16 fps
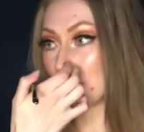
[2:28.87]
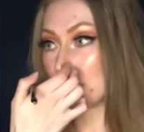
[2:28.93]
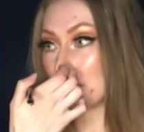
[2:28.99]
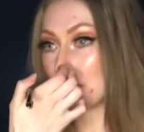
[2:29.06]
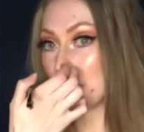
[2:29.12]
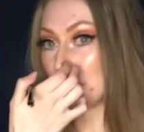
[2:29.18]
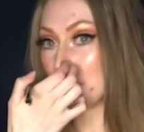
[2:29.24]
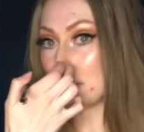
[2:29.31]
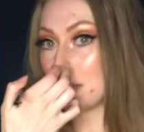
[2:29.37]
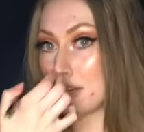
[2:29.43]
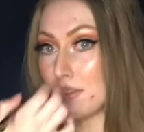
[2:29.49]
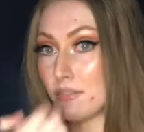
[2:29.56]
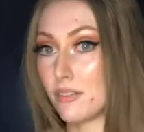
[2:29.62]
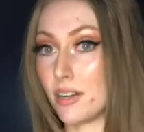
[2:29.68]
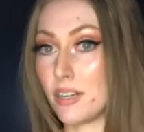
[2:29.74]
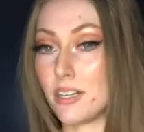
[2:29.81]
As soon as they
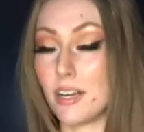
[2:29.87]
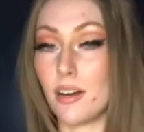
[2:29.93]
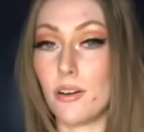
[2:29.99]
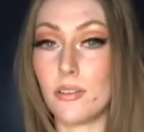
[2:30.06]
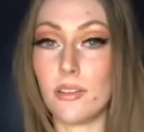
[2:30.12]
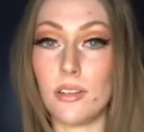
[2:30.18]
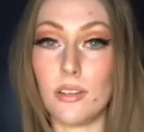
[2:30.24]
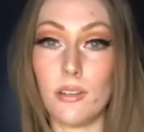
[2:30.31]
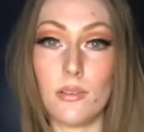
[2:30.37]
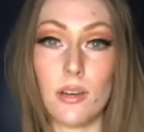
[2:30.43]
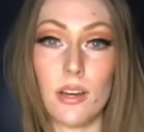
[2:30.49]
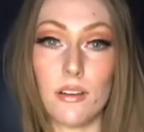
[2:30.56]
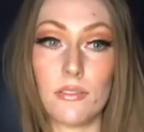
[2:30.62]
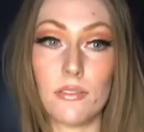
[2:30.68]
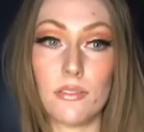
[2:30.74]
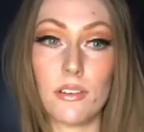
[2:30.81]
find out that you
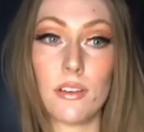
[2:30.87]
have